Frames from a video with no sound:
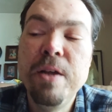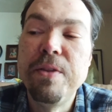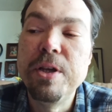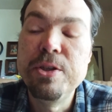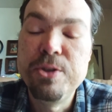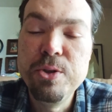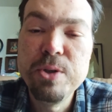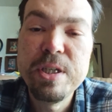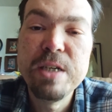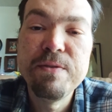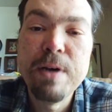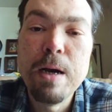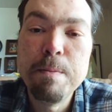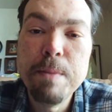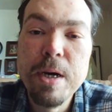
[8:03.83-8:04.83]
They do give
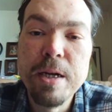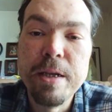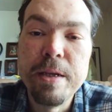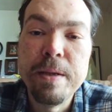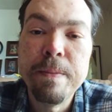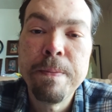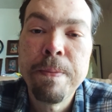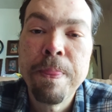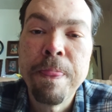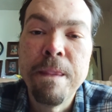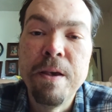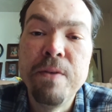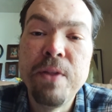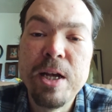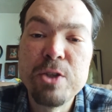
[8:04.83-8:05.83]
out money.
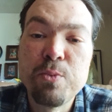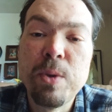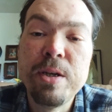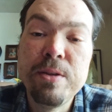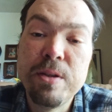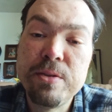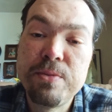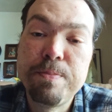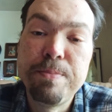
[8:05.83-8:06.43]
And that's why the